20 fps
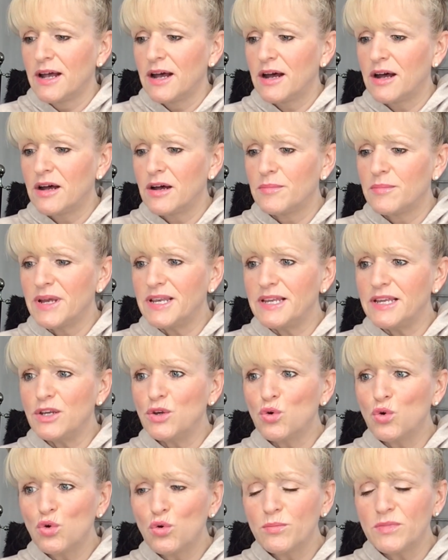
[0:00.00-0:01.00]
And he
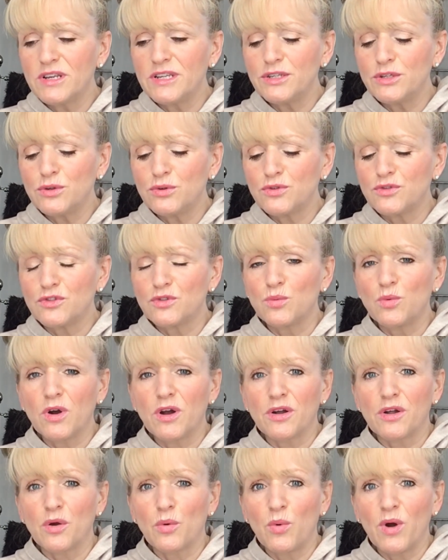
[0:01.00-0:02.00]
normally used to
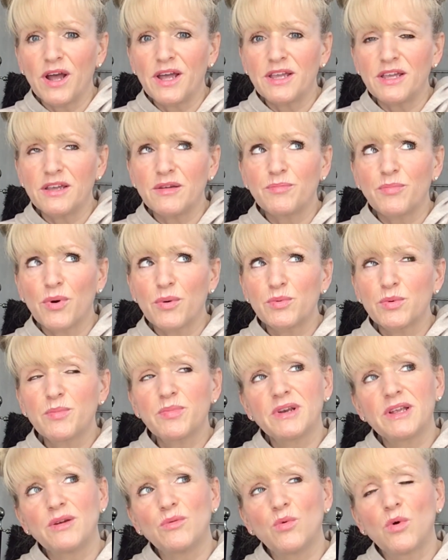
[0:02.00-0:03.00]
work away
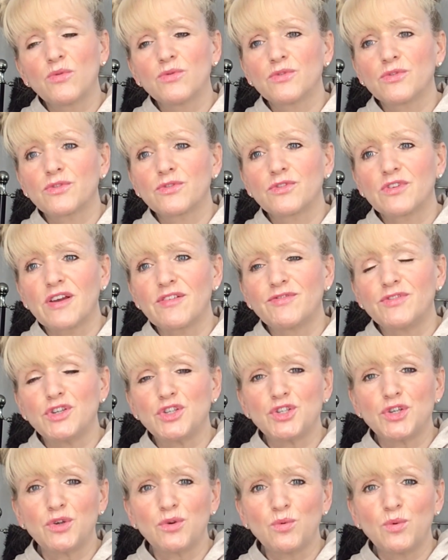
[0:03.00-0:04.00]
probably once every
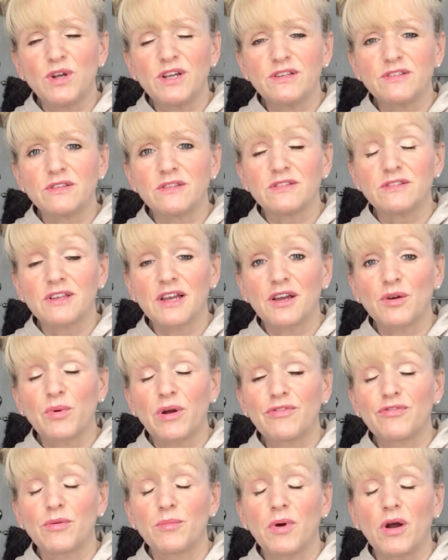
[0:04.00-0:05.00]
2 weeks and stay
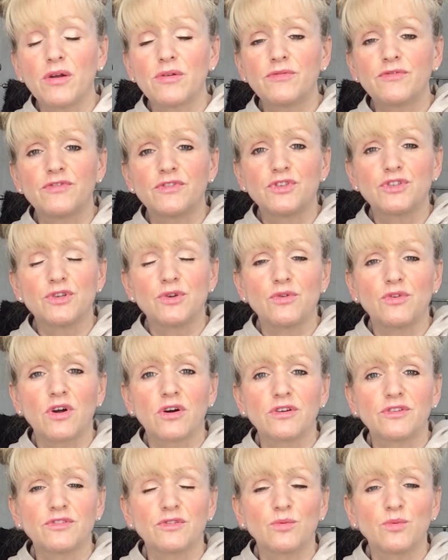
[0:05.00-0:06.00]
away from home for 2
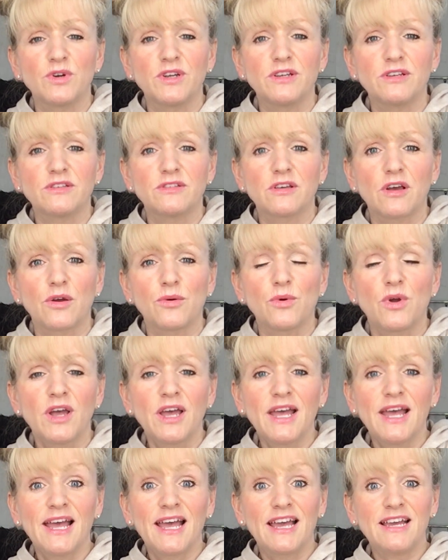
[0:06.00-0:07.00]
nights a week. So
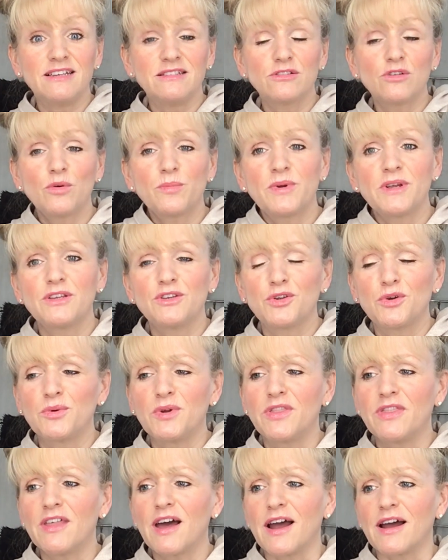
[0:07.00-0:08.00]
he's not been
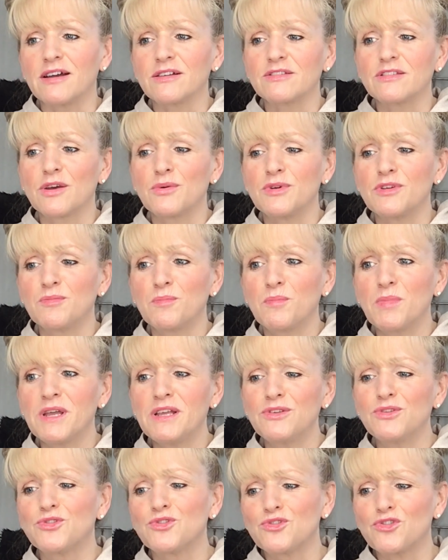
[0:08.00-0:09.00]
doing that. So it's
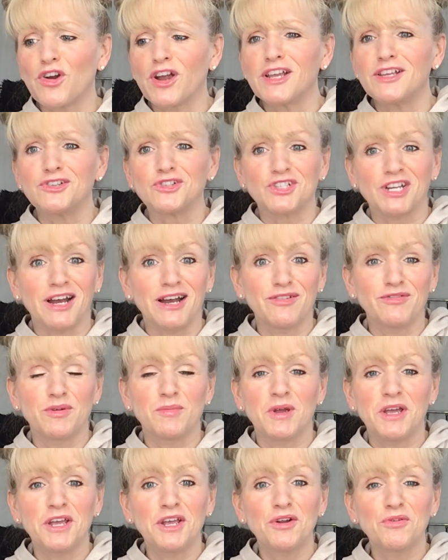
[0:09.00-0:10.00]
been strange to have
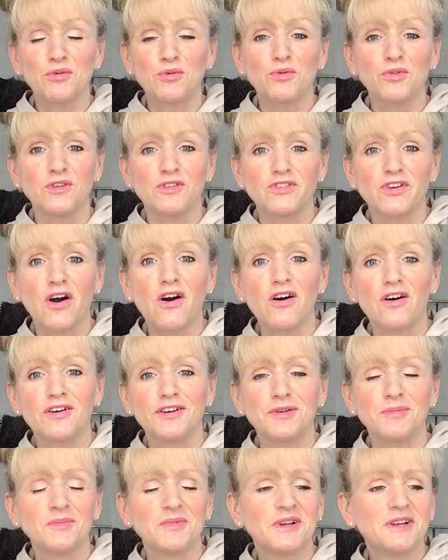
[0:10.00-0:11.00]
him here all the
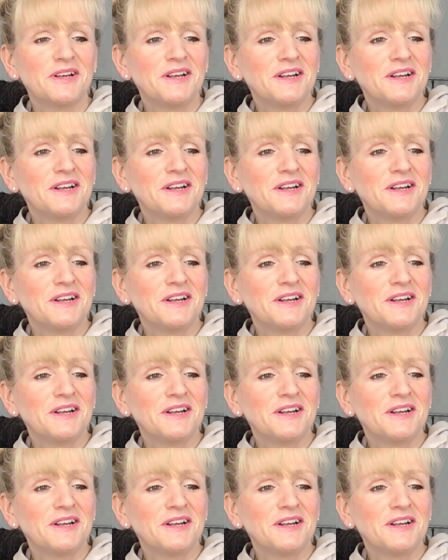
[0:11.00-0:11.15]
time.